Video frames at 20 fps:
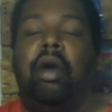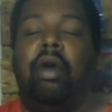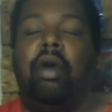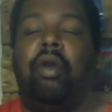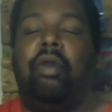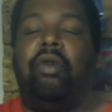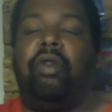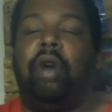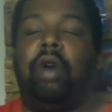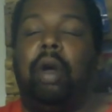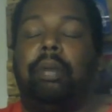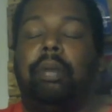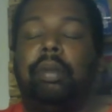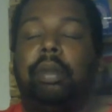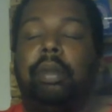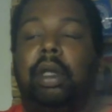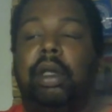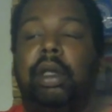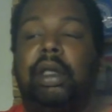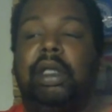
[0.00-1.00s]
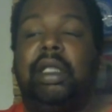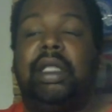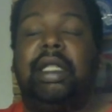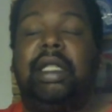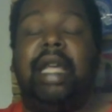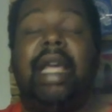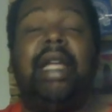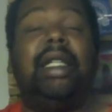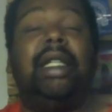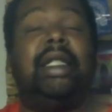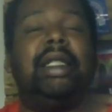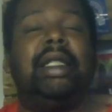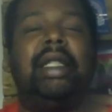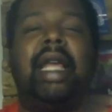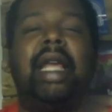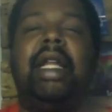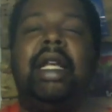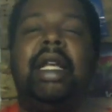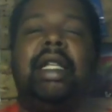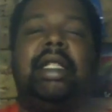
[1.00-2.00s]
from state to
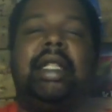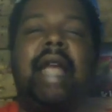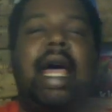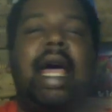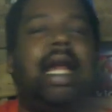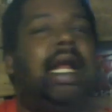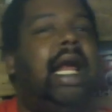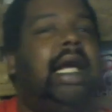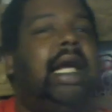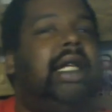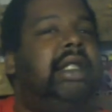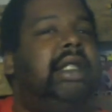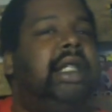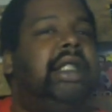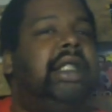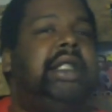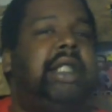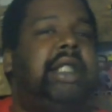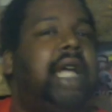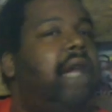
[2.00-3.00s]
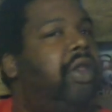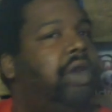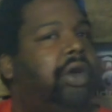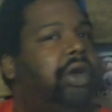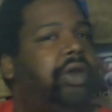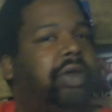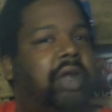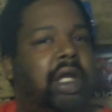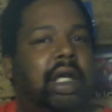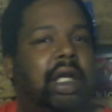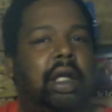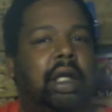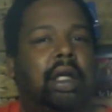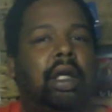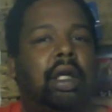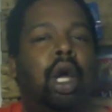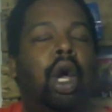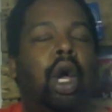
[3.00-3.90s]
state, it's not like it's a southern thing